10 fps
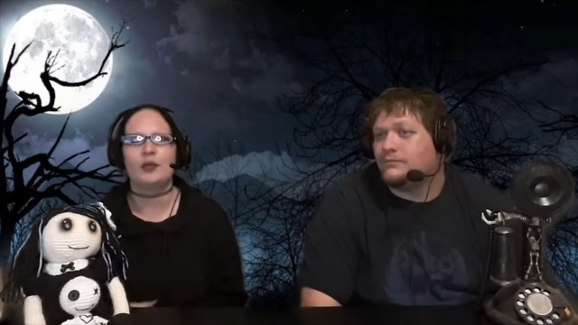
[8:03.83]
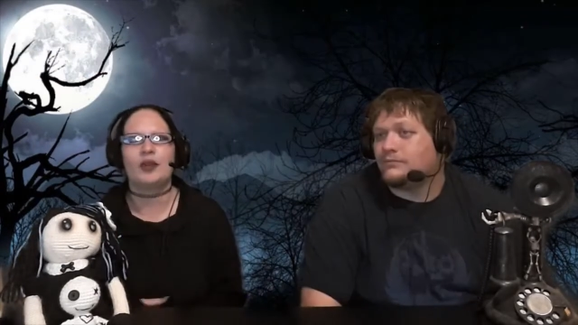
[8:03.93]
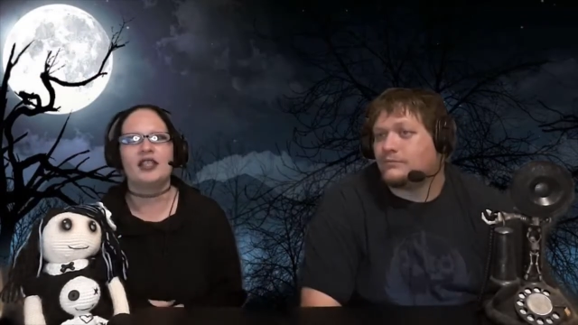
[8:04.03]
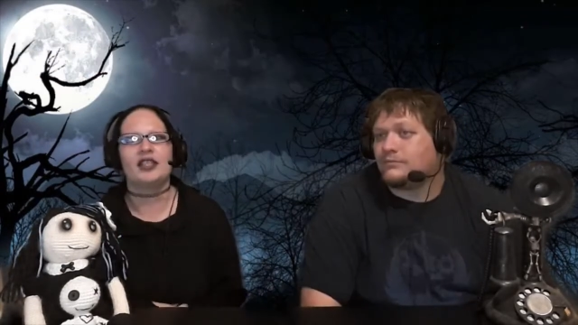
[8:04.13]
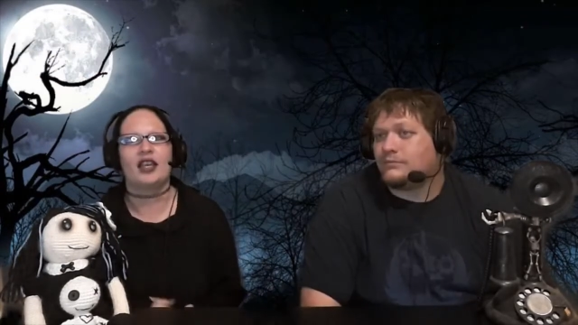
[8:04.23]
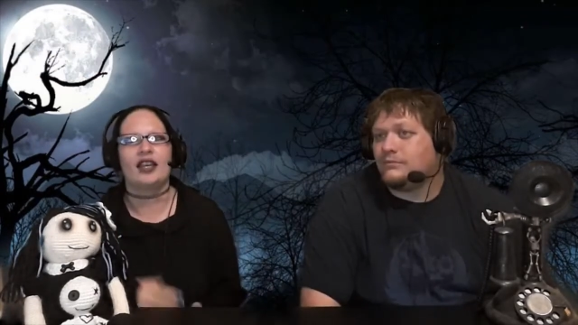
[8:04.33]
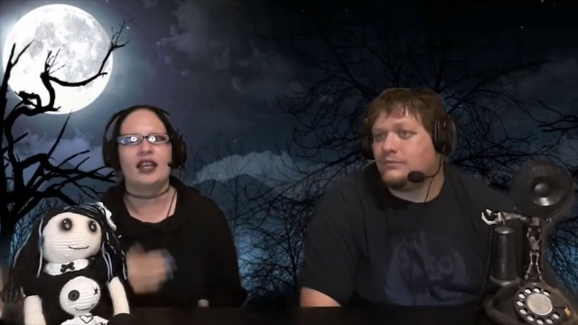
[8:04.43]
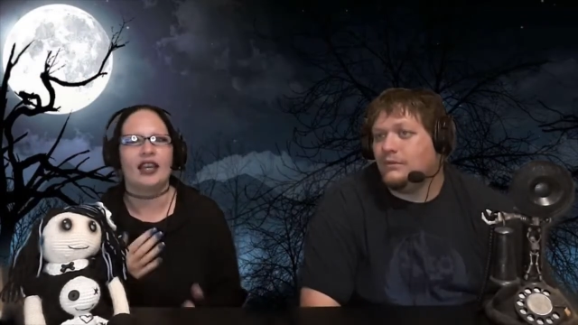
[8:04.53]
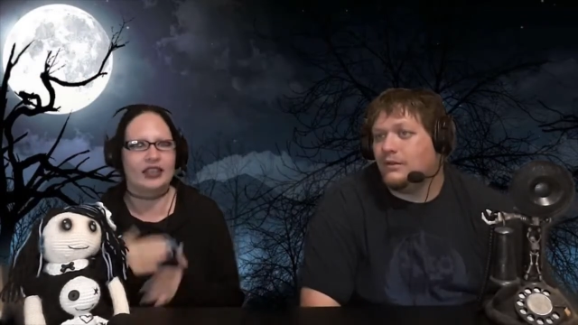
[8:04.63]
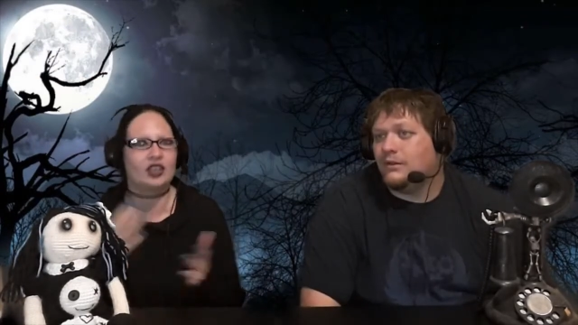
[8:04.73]
Speaker 1: was,
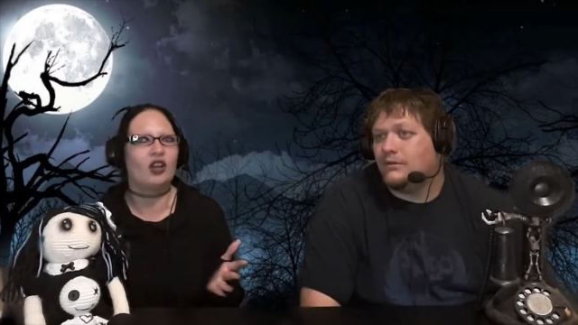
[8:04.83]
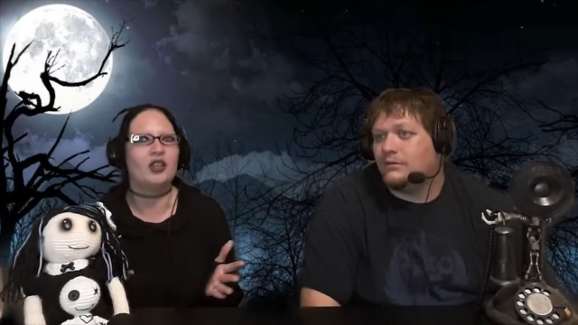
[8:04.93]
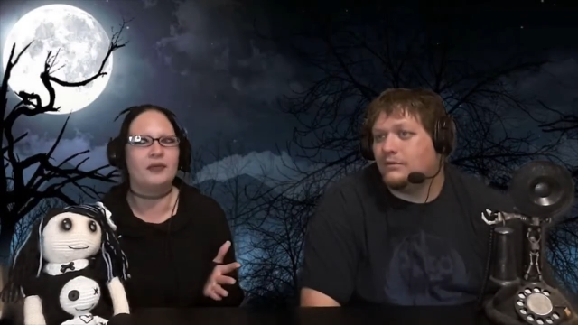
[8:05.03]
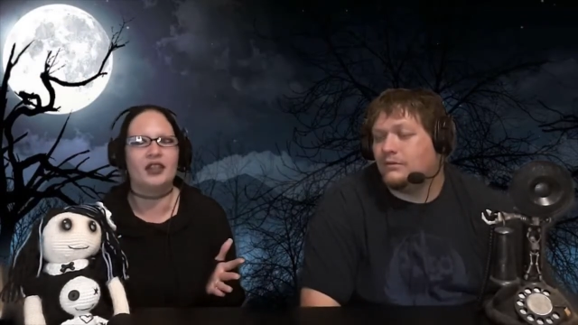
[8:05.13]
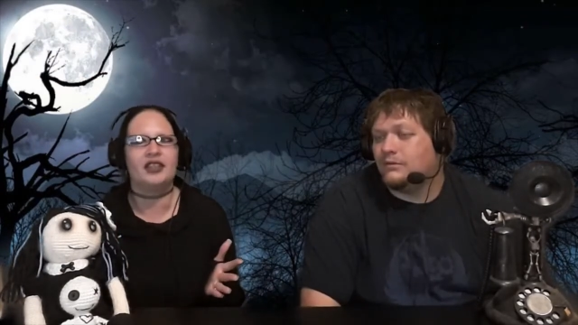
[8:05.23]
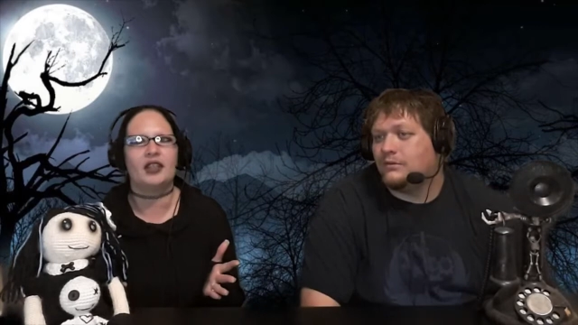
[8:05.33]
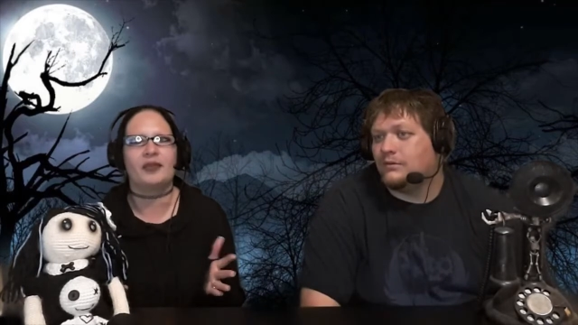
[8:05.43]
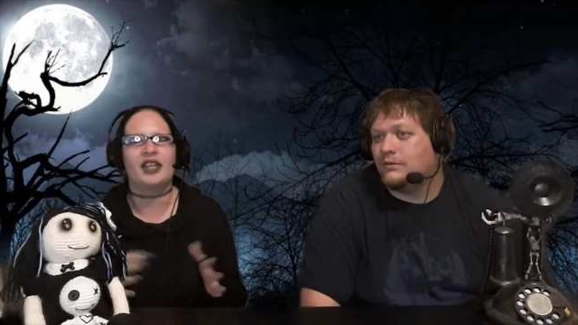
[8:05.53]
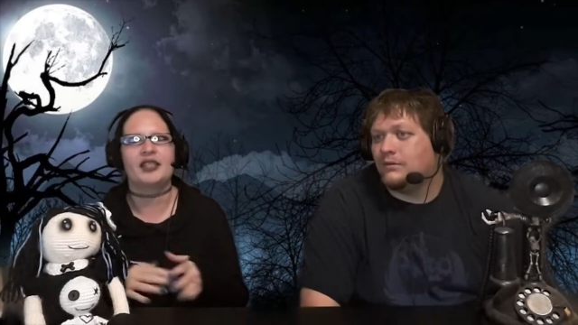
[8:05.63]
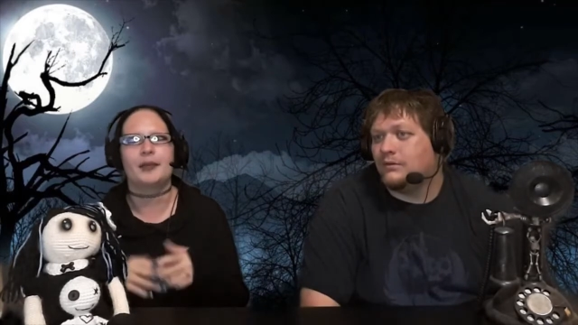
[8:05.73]
it's called the
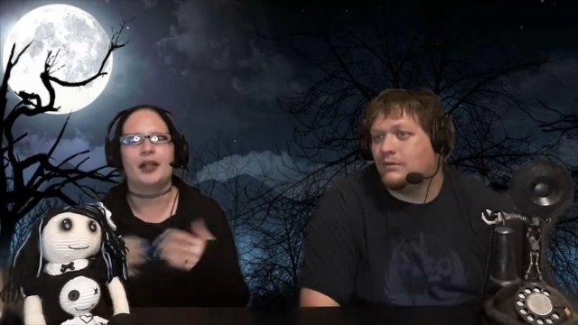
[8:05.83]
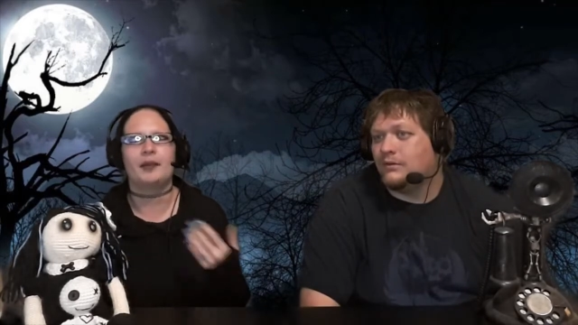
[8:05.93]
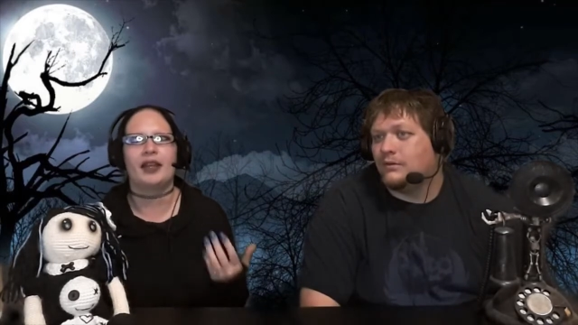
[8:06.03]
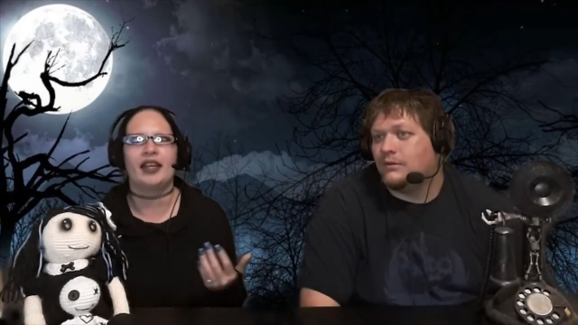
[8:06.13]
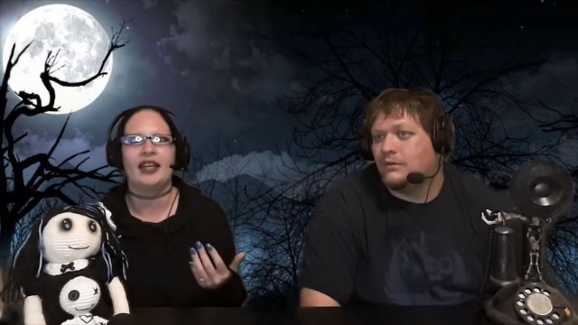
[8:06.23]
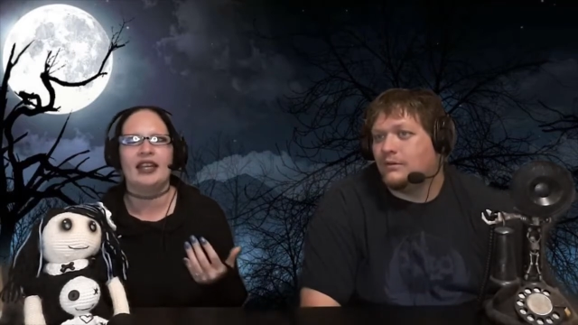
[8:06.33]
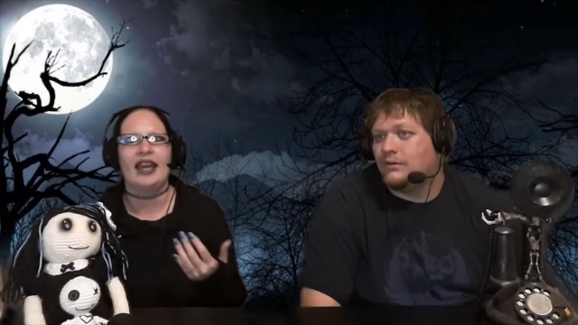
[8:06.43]
Philadelphia Experiment.